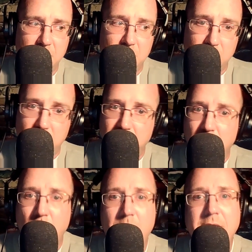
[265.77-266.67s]
global
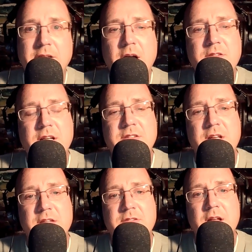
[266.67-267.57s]
warming does
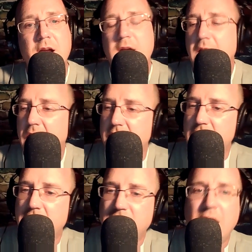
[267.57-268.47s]
exist and
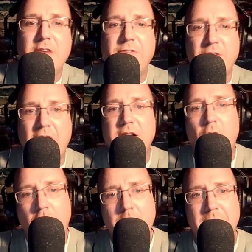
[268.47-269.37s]
that need for that
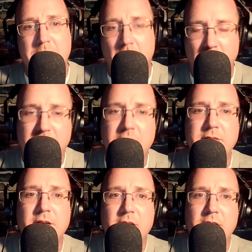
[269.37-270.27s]
carbon market
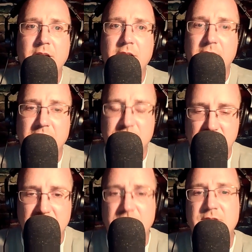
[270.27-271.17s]

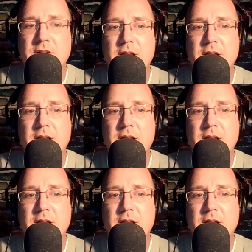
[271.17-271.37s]
exists?